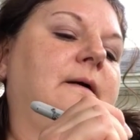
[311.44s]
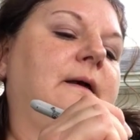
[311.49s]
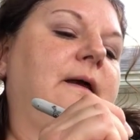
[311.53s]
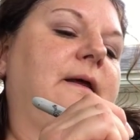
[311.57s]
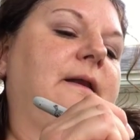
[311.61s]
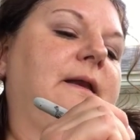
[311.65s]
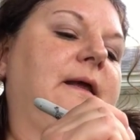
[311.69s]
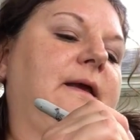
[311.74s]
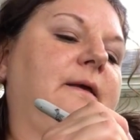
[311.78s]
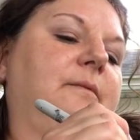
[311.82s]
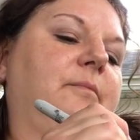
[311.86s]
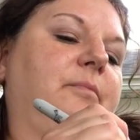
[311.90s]

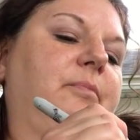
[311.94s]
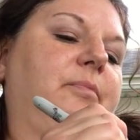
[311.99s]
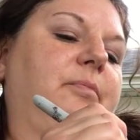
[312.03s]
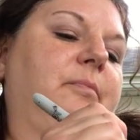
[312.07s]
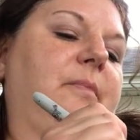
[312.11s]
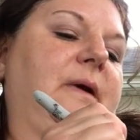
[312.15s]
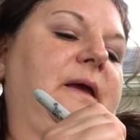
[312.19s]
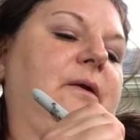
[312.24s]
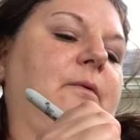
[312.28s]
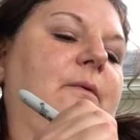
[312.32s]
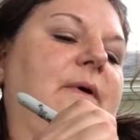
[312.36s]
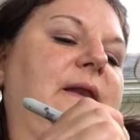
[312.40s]
And I
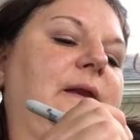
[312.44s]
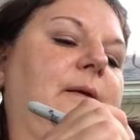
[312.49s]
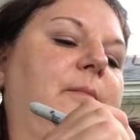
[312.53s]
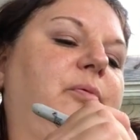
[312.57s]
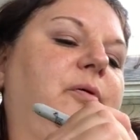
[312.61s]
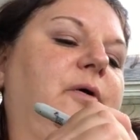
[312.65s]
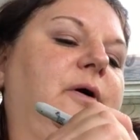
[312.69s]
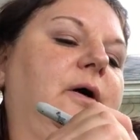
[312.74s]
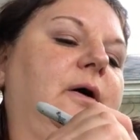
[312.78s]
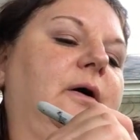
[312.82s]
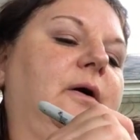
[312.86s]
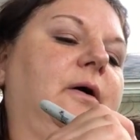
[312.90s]
might want to
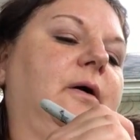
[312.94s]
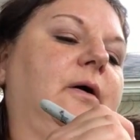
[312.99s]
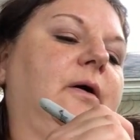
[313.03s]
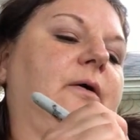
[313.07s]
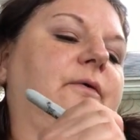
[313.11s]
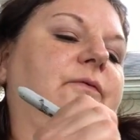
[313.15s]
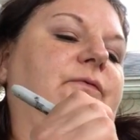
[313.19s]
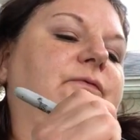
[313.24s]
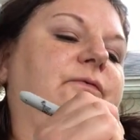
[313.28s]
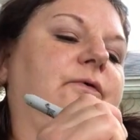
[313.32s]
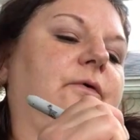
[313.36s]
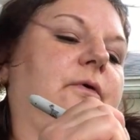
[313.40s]
put
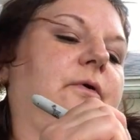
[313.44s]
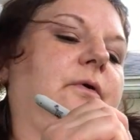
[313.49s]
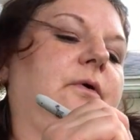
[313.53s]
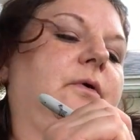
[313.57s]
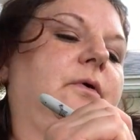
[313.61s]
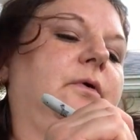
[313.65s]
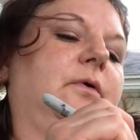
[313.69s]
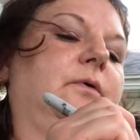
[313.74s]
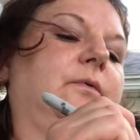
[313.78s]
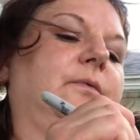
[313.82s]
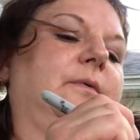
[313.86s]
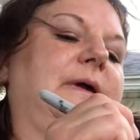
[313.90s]
a
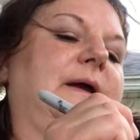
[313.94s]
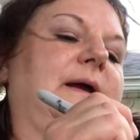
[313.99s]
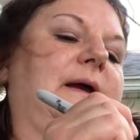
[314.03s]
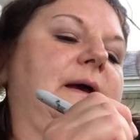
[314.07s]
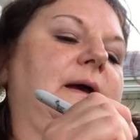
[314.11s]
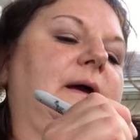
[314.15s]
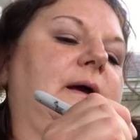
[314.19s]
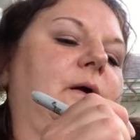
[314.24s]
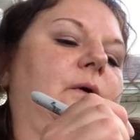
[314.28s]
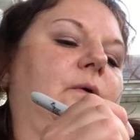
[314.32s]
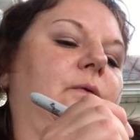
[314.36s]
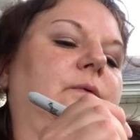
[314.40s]
circle
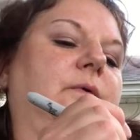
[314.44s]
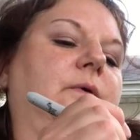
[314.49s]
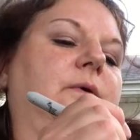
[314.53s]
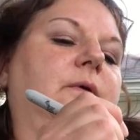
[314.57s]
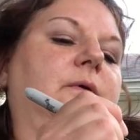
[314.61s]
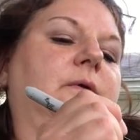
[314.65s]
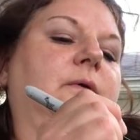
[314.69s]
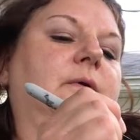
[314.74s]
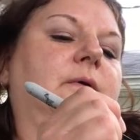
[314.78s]
around.